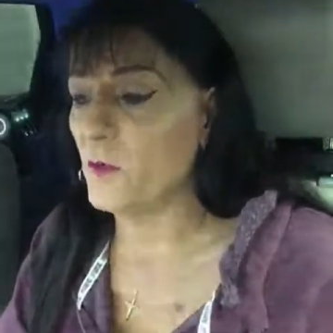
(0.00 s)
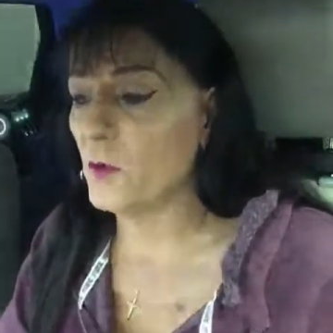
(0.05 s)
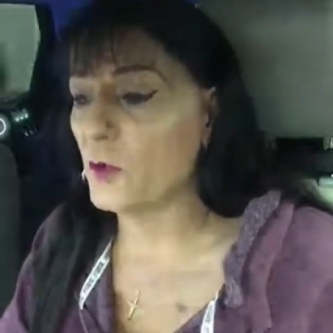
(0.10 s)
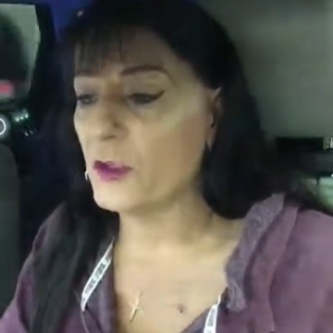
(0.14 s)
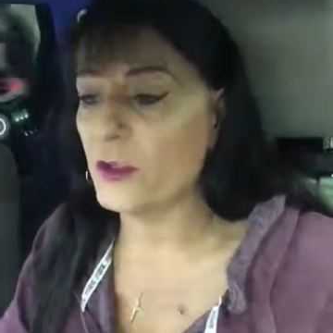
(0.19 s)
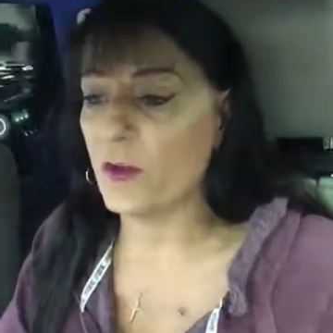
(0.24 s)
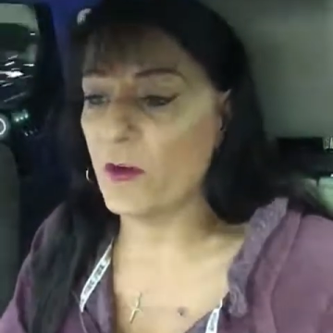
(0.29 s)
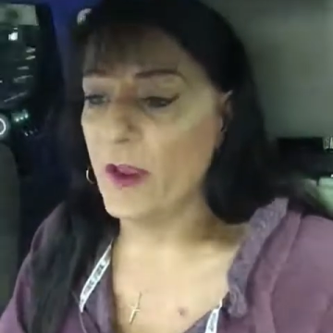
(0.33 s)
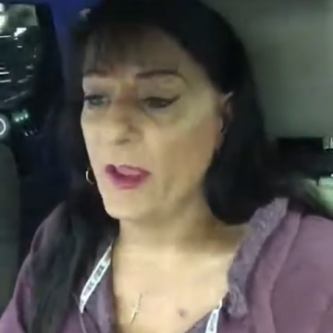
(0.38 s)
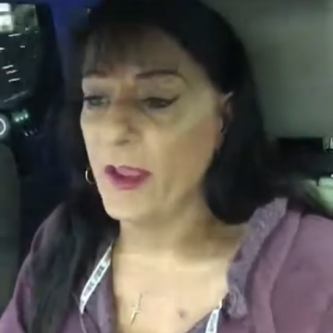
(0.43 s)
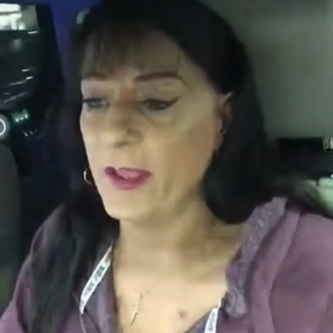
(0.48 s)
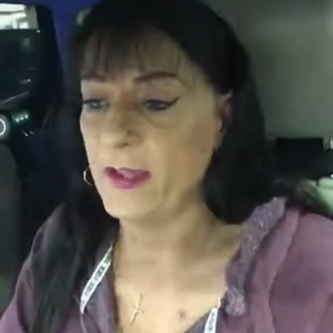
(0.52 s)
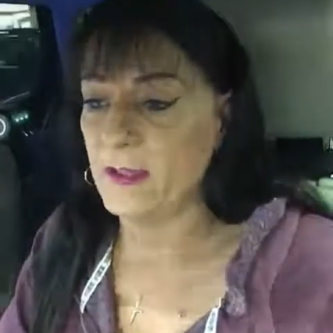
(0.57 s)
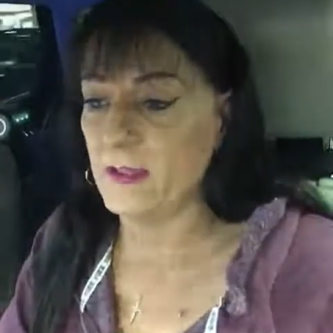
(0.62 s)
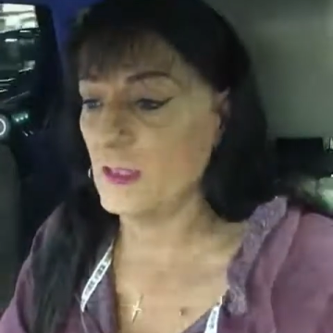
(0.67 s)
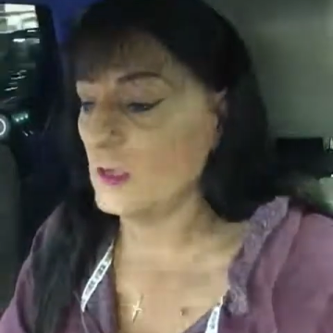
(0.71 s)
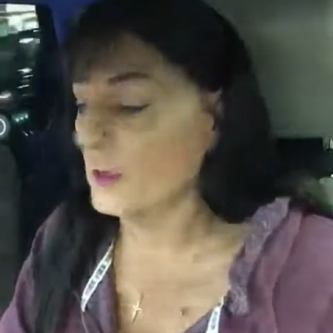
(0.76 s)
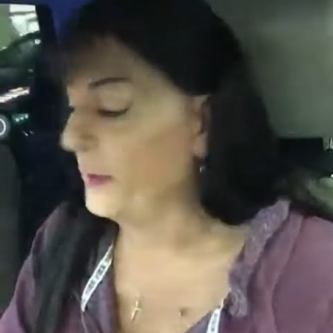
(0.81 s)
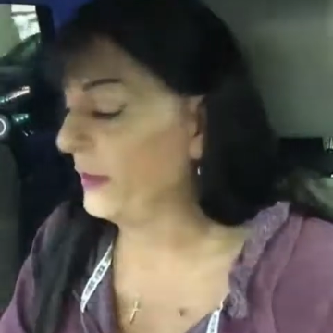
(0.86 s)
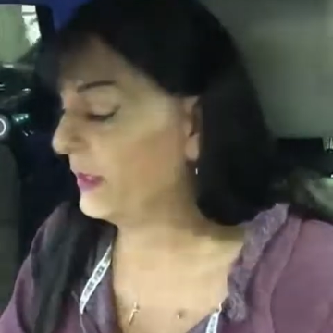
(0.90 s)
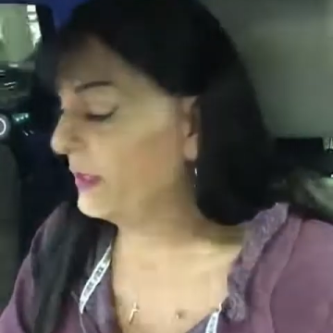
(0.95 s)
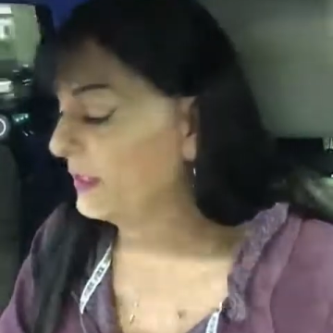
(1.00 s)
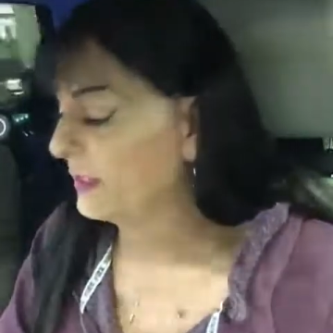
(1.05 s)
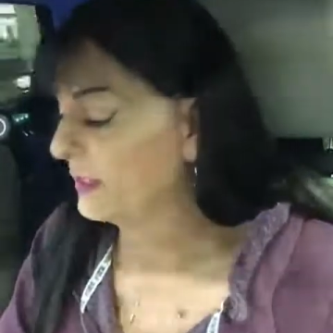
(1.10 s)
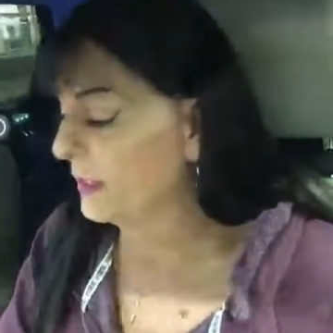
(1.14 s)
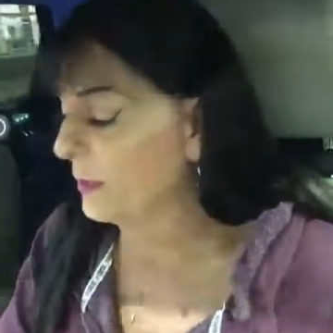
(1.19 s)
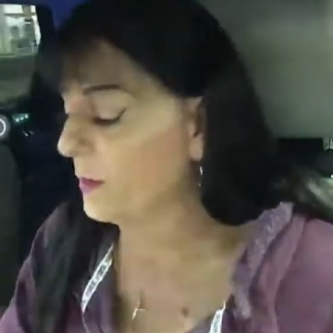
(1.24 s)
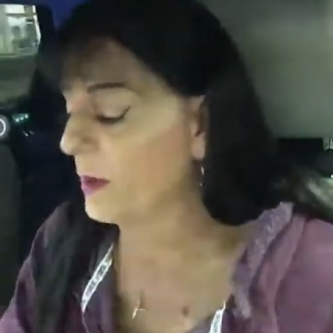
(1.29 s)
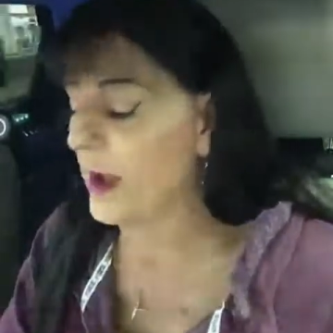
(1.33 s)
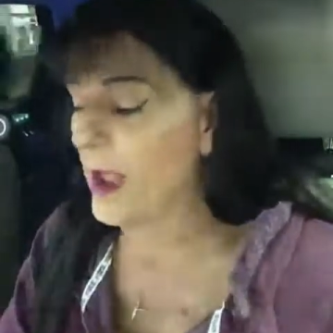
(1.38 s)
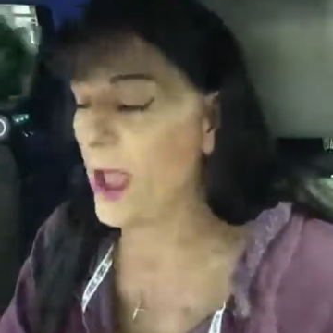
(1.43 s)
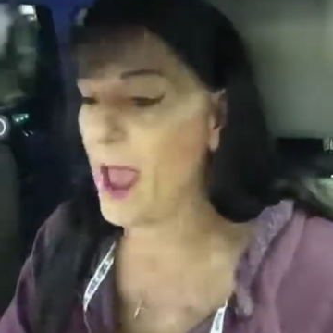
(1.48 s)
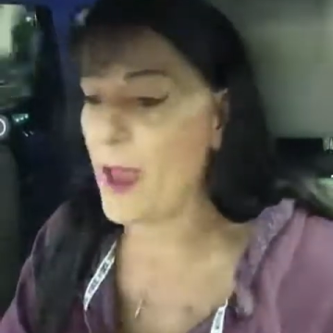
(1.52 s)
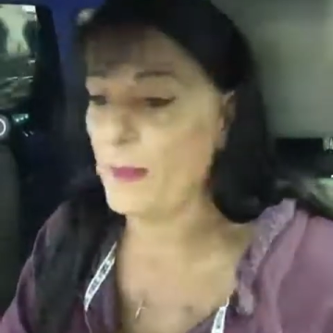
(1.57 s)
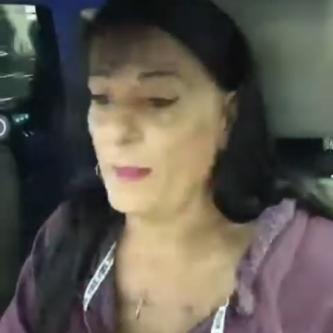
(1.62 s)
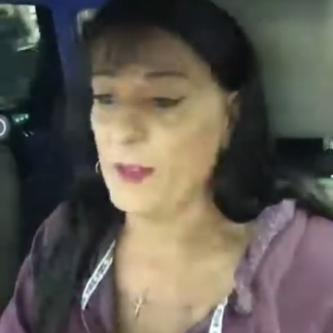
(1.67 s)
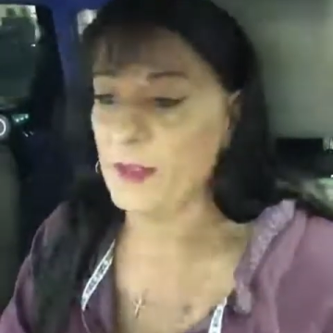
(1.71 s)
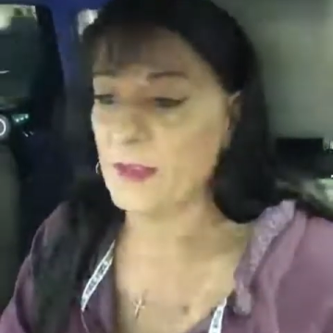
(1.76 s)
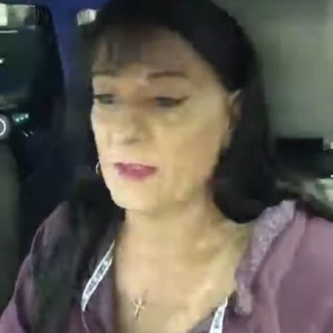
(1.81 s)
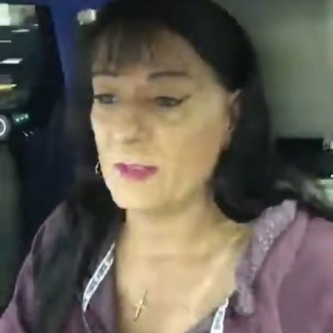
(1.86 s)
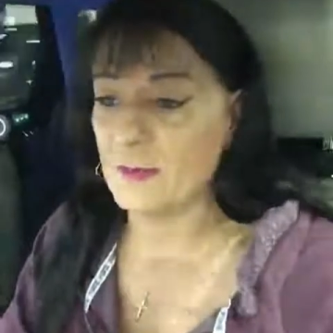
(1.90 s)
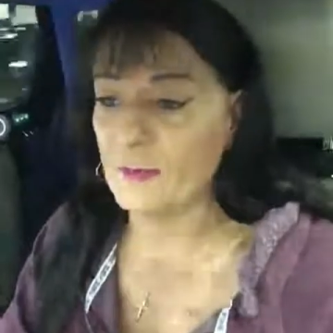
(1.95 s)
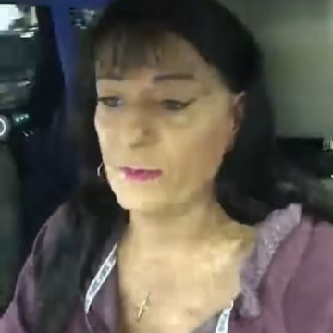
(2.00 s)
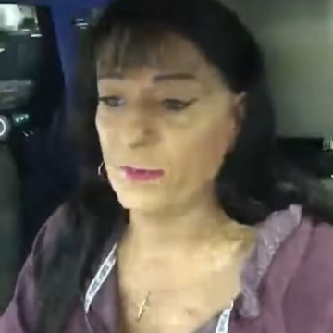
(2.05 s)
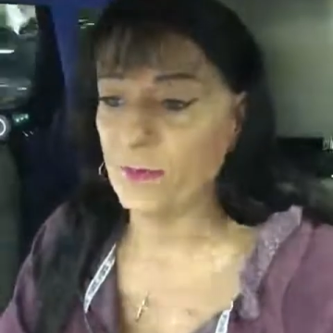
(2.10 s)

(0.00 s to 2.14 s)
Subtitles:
force their hand a little bit and see what happens.